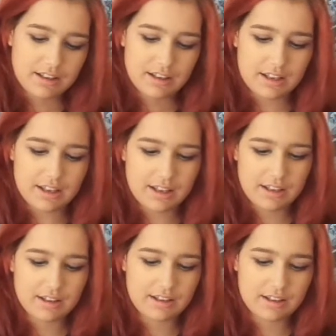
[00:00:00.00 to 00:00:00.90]
uh.
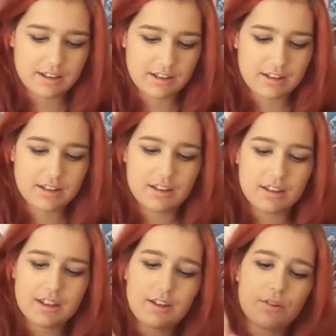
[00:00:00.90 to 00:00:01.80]

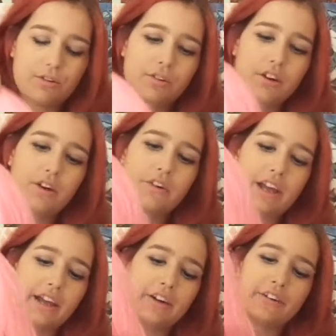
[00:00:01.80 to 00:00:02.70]
Oh,
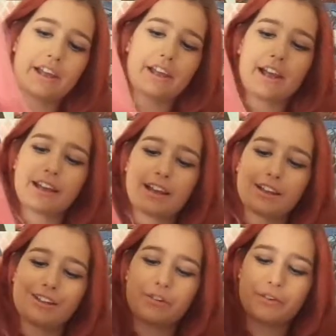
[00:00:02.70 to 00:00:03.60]
okay, okay.
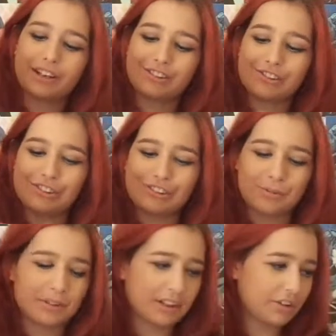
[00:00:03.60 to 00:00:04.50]
I, I already see
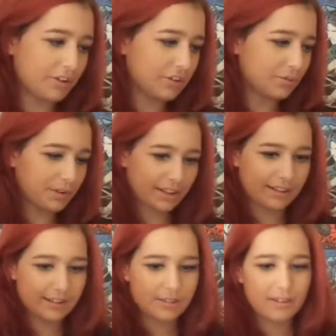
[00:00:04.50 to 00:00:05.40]
something good
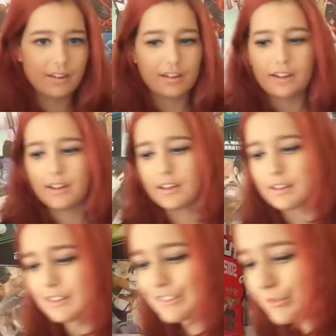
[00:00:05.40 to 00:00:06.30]
with
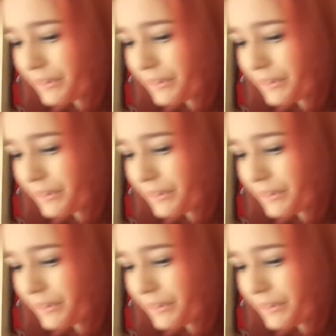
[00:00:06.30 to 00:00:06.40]
this